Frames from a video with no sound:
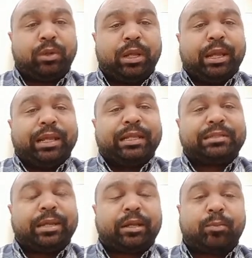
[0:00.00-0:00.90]
is take
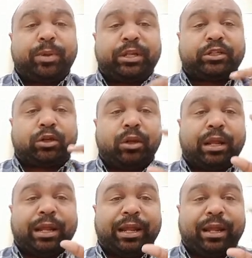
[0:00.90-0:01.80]
a picture
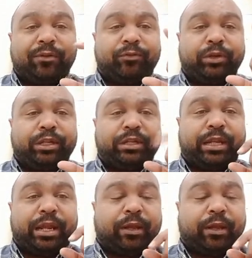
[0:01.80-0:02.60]
every day.